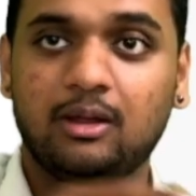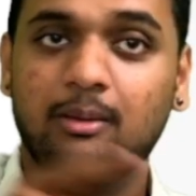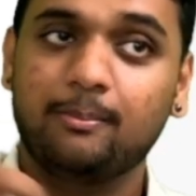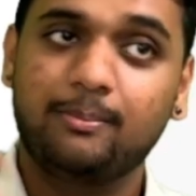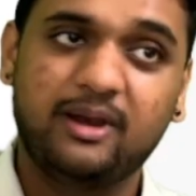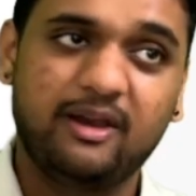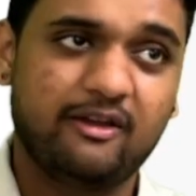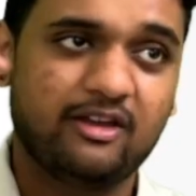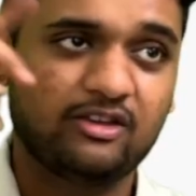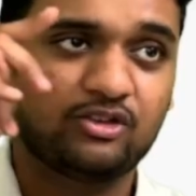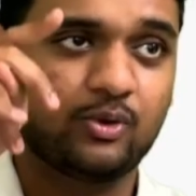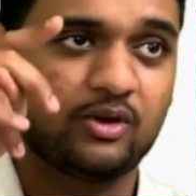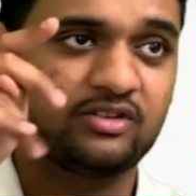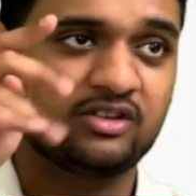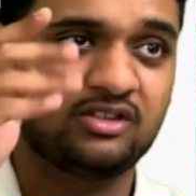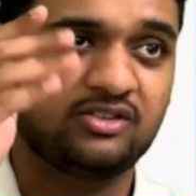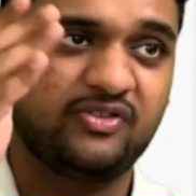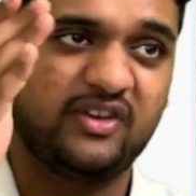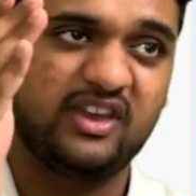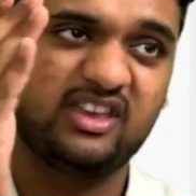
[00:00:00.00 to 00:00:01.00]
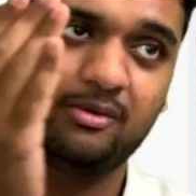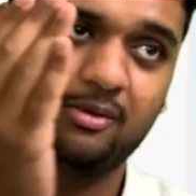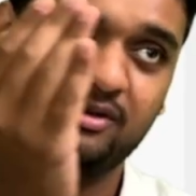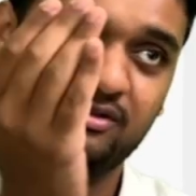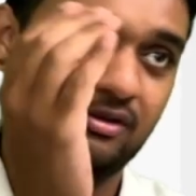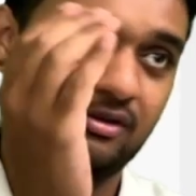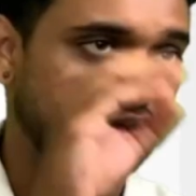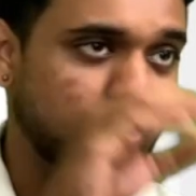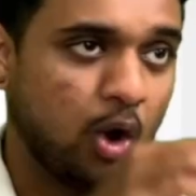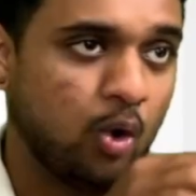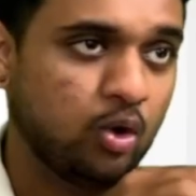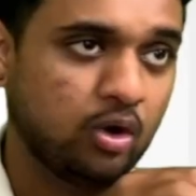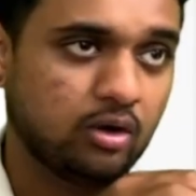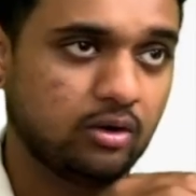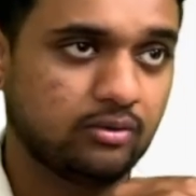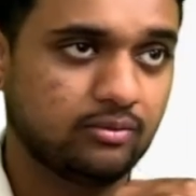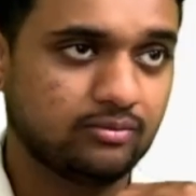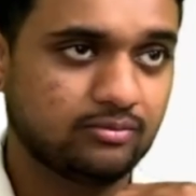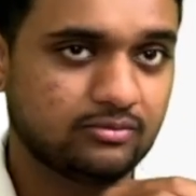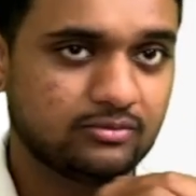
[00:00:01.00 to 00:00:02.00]
Previous questions, feasible region was down.
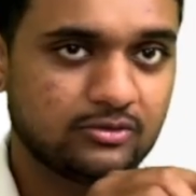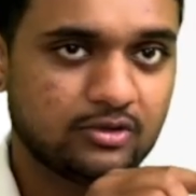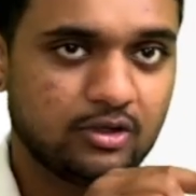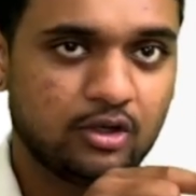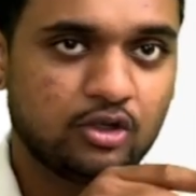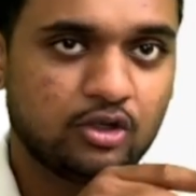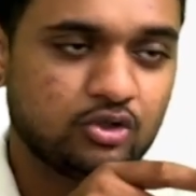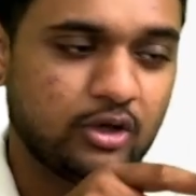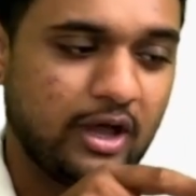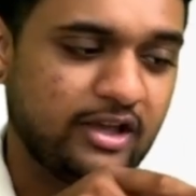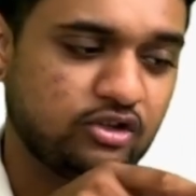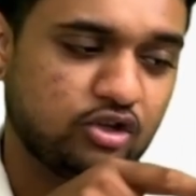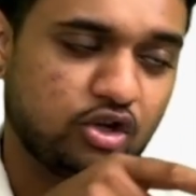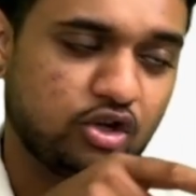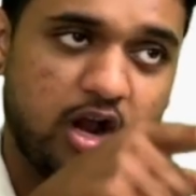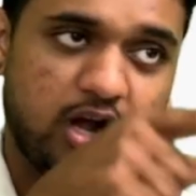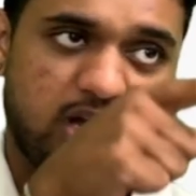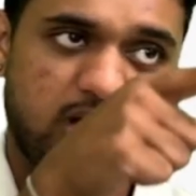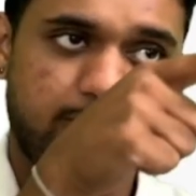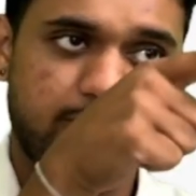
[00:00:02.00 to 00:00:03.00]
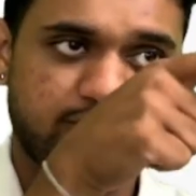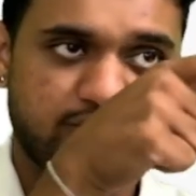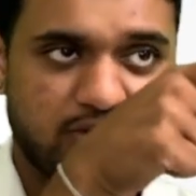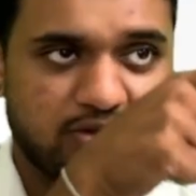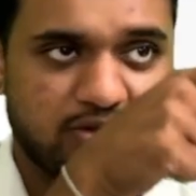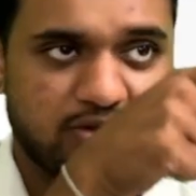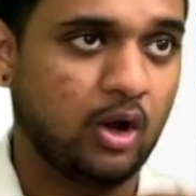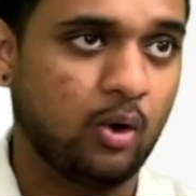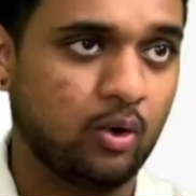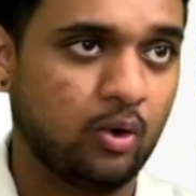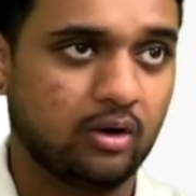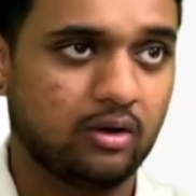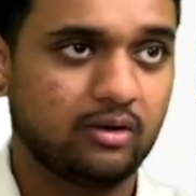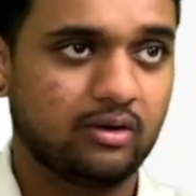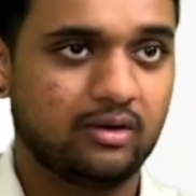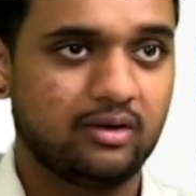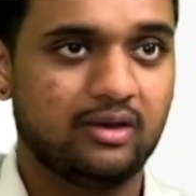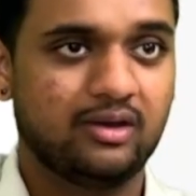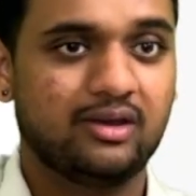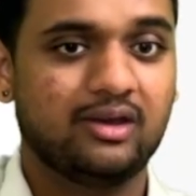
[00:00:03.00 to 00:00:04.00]
ISO contribution was down.
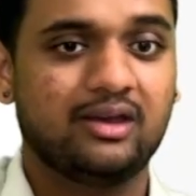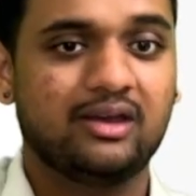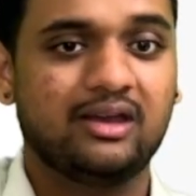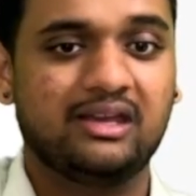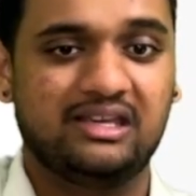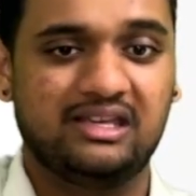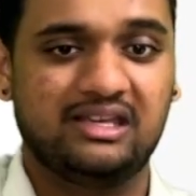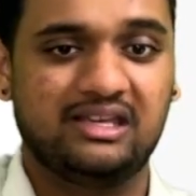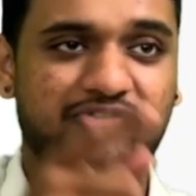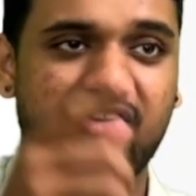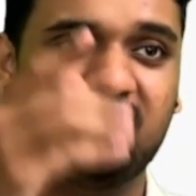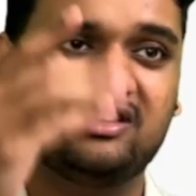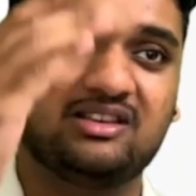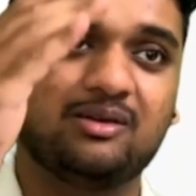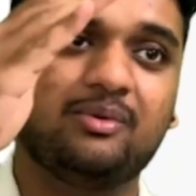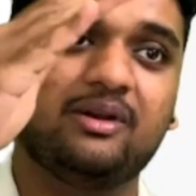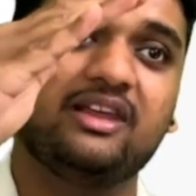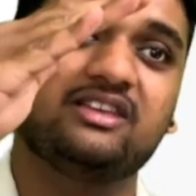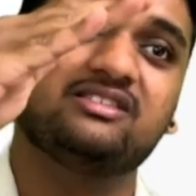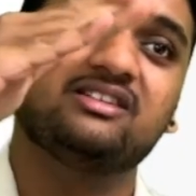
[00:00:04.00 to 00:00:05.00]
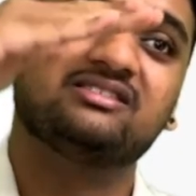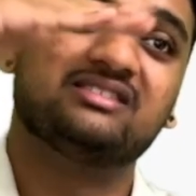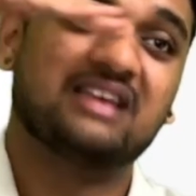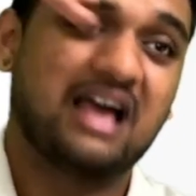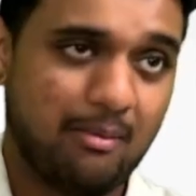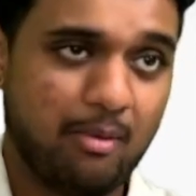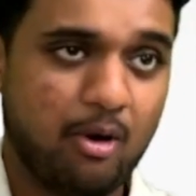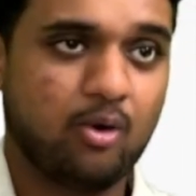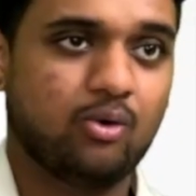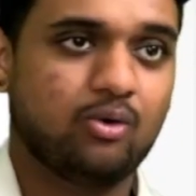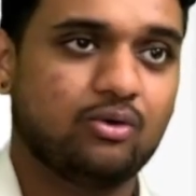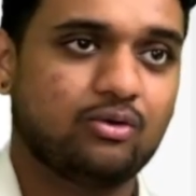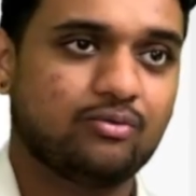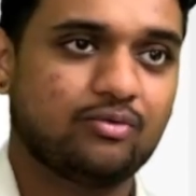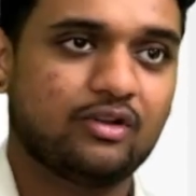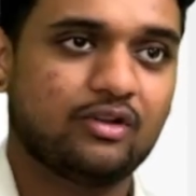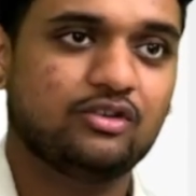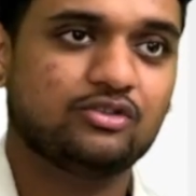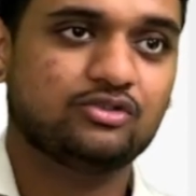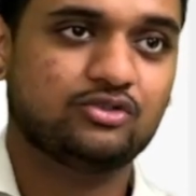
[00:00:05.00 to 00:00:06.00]
Here feasible region is above.
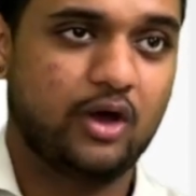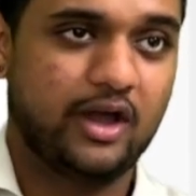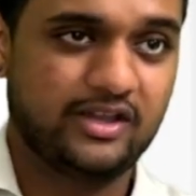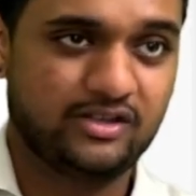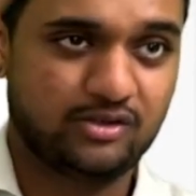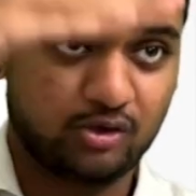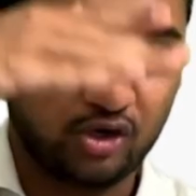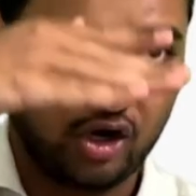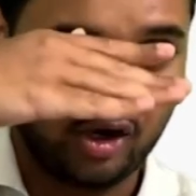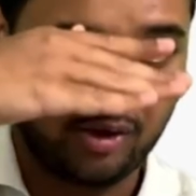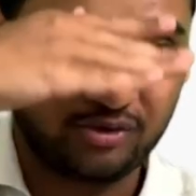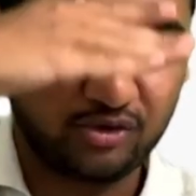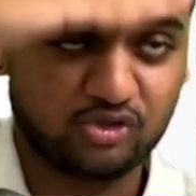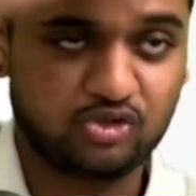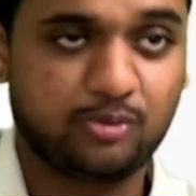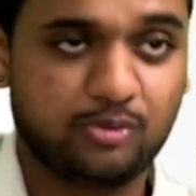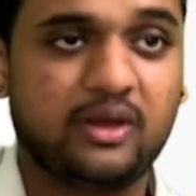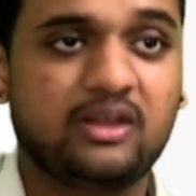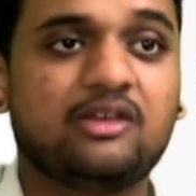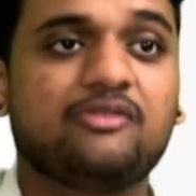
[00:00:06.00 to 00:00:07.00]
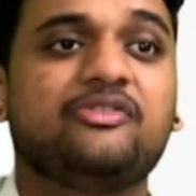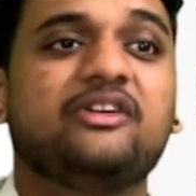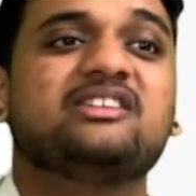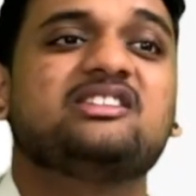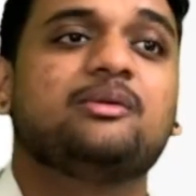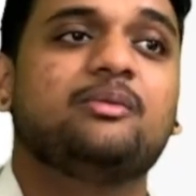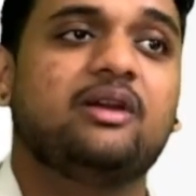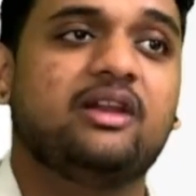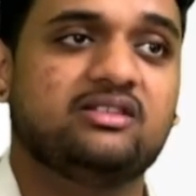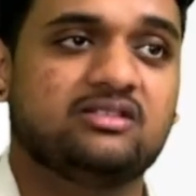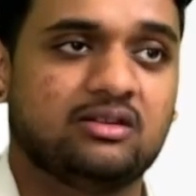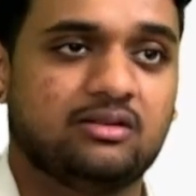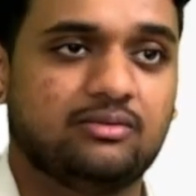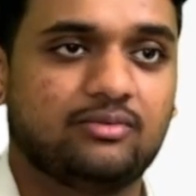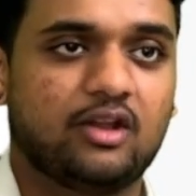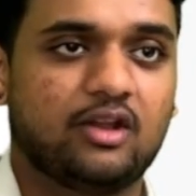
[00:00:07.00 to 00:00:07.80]
So ISO contribution should be in the feasible region.